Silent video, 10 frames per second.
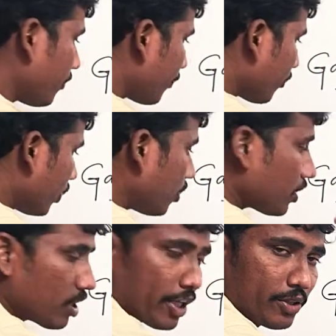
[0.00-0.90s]
we'll
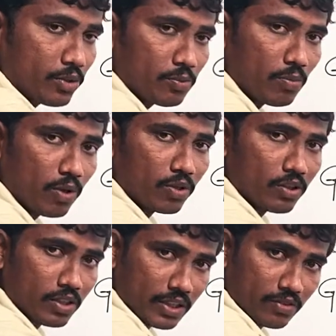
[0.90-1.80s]
try to burn
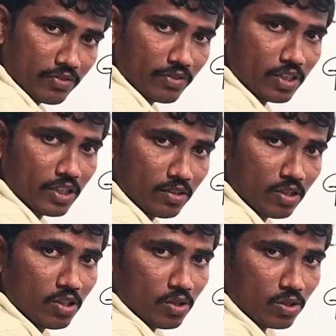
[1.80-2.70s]
that fuel
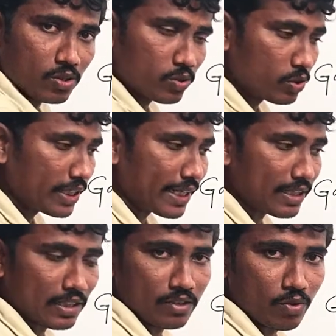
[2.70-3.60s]
to
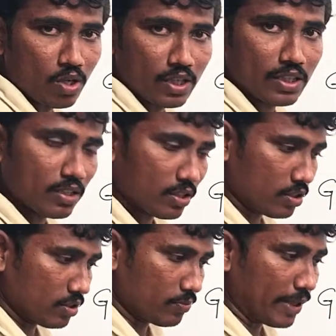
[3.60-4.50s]
get uh, what
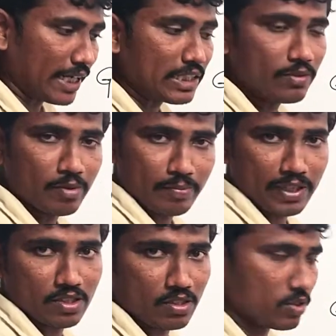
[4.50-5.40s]
uh, maximum pressure.